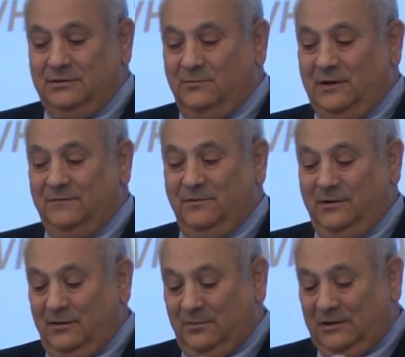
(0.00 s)
and wait for an
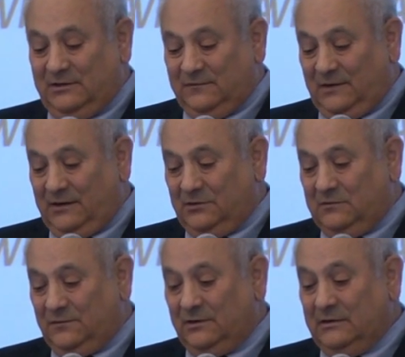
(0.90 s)
airplane to fly
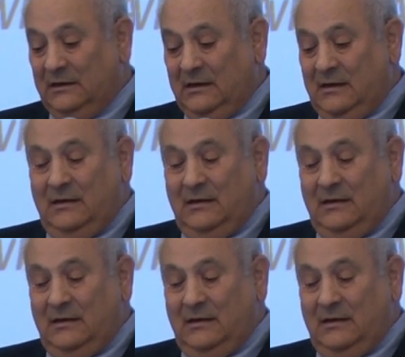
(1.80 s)
over it,